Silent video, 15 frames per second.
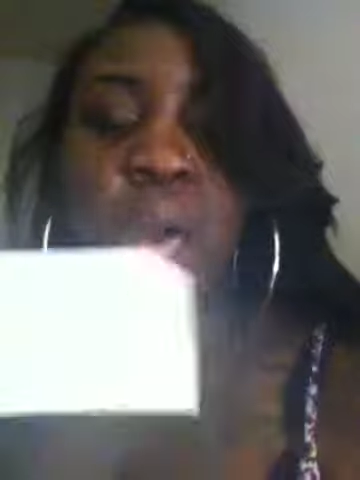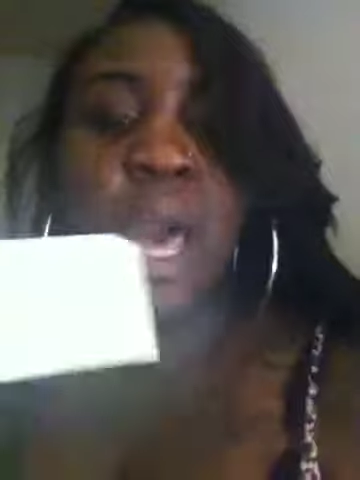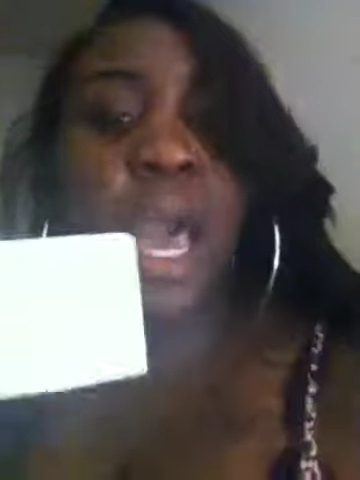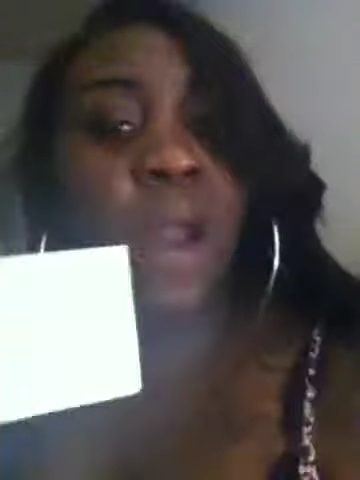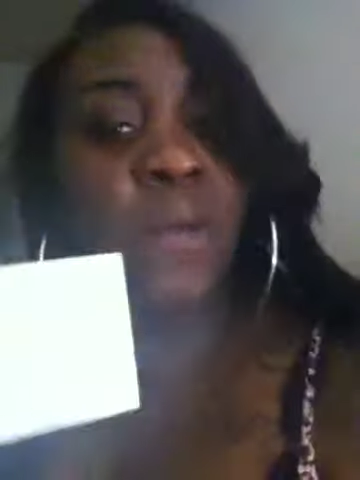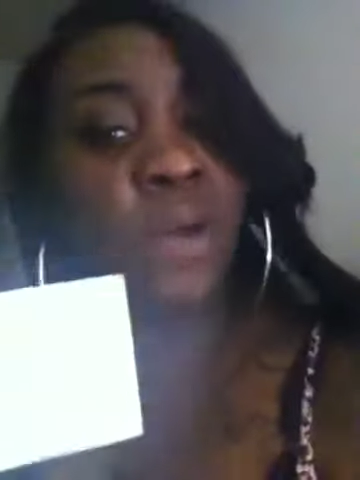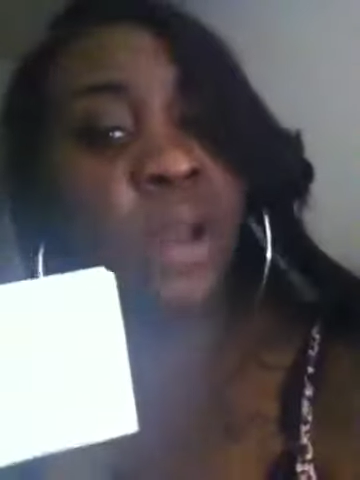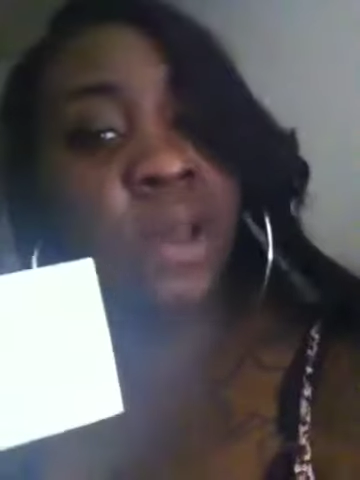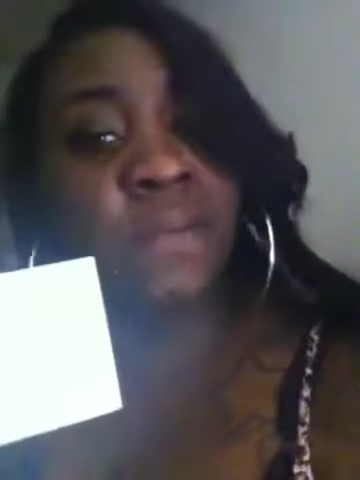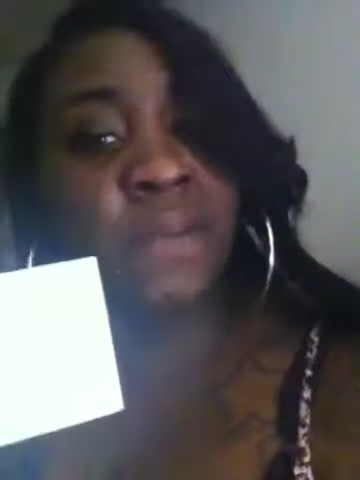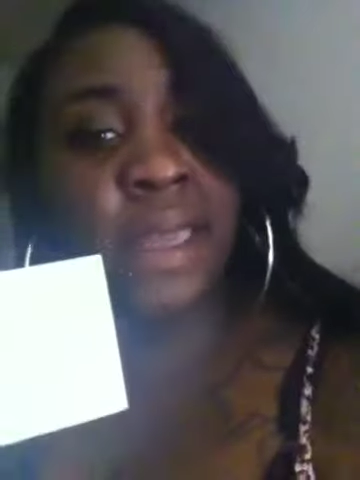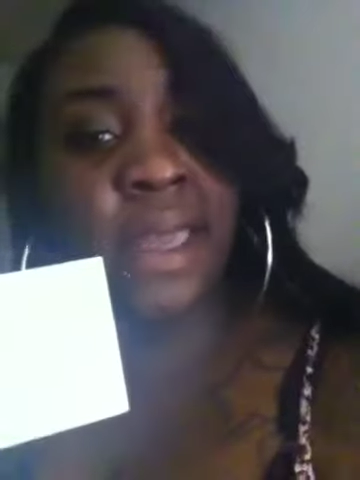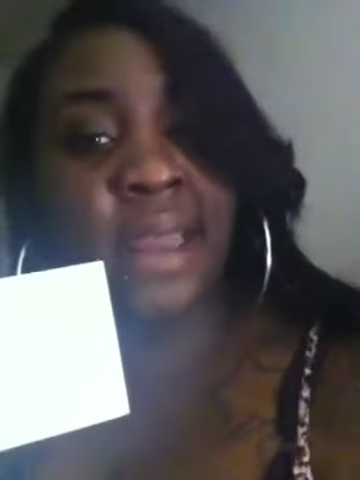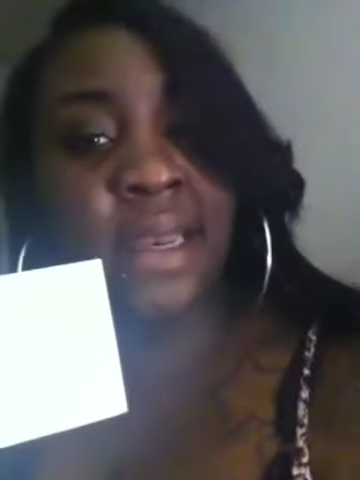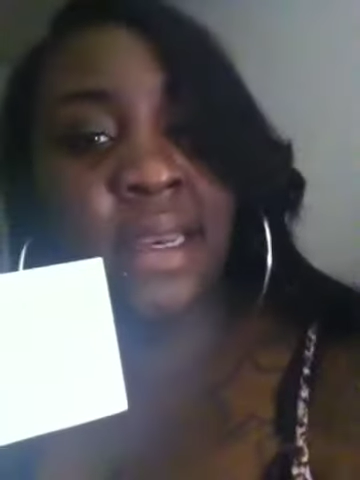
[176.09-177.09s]
i
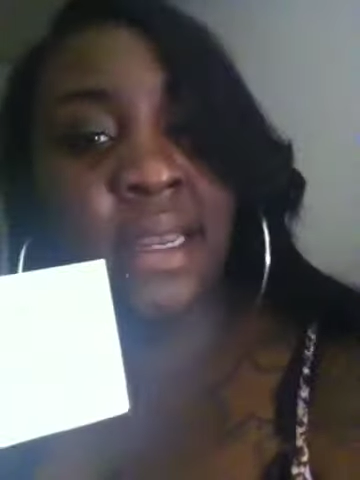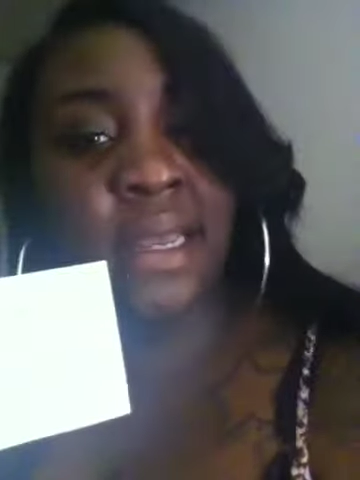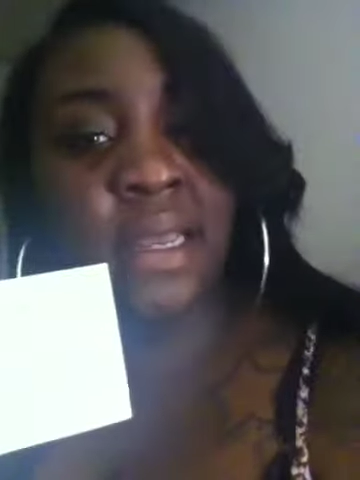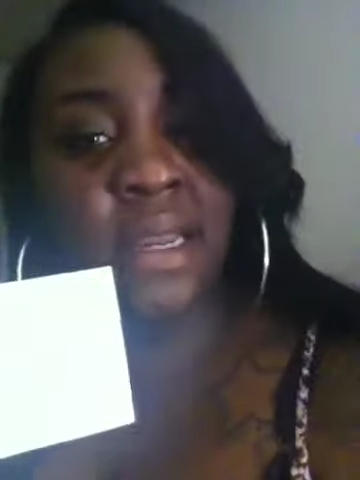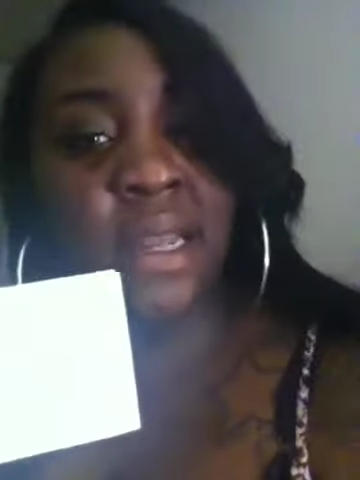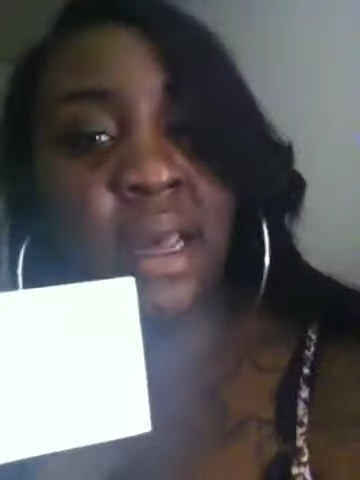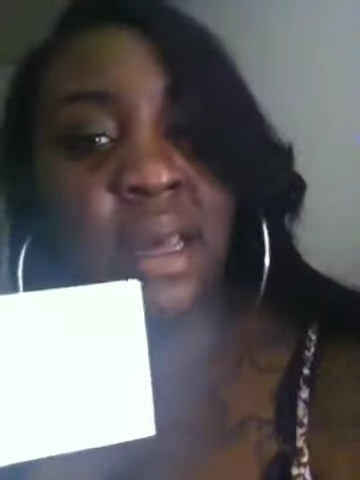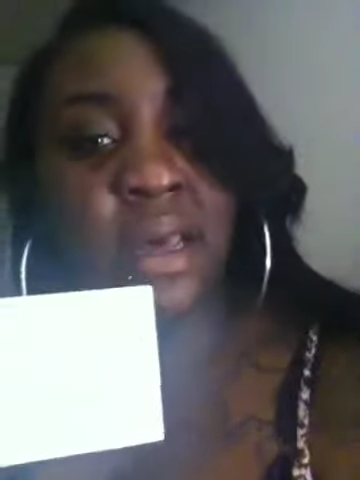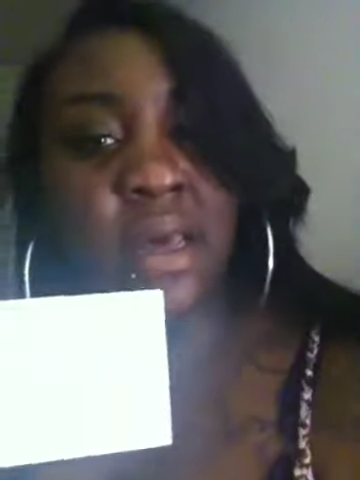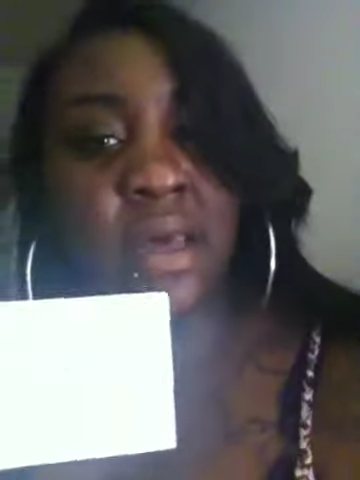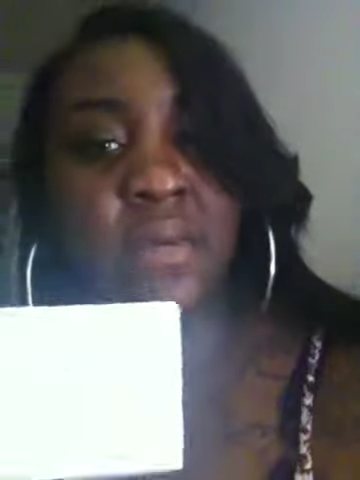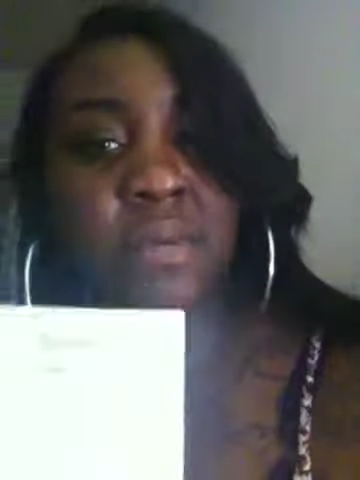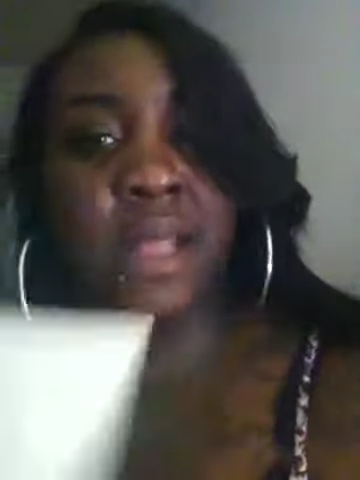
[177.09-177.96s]
recommend it um,